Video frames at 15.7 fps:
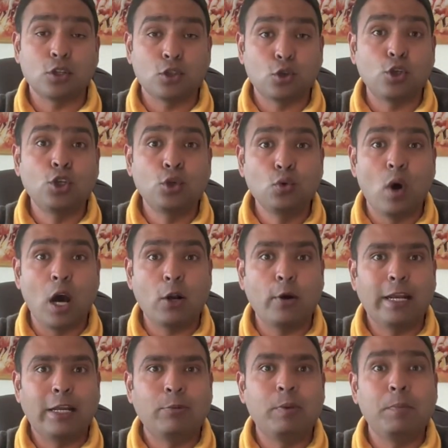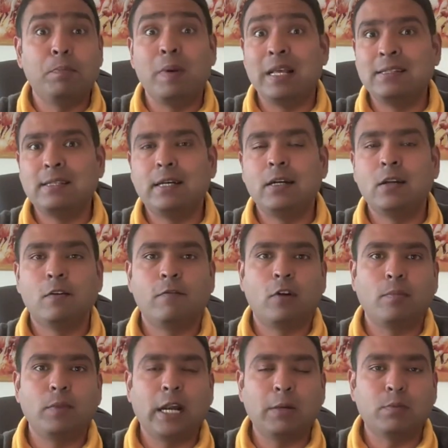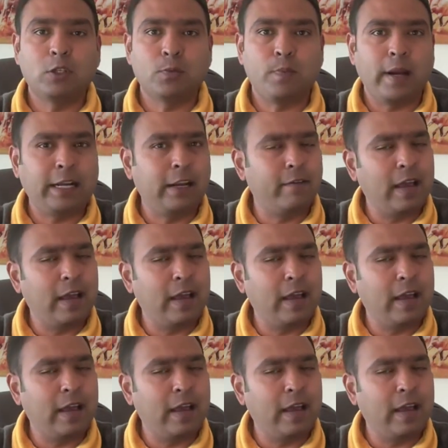So you are going to be blessed from that perspective.